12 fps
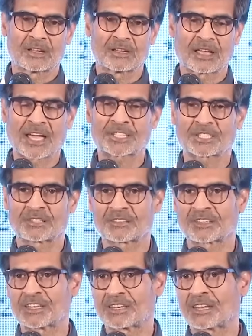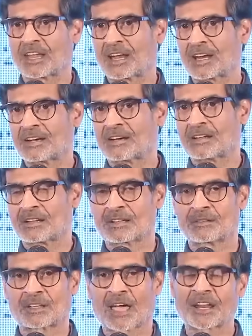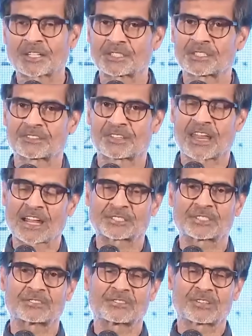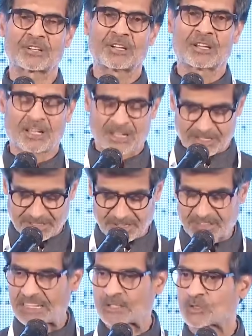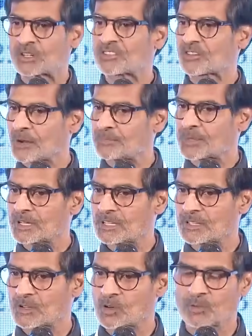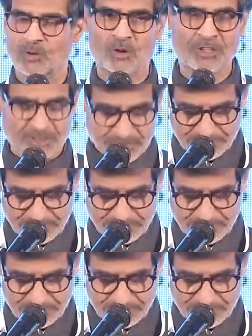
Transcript: actions and characters and actors that seek to disrupt the global order.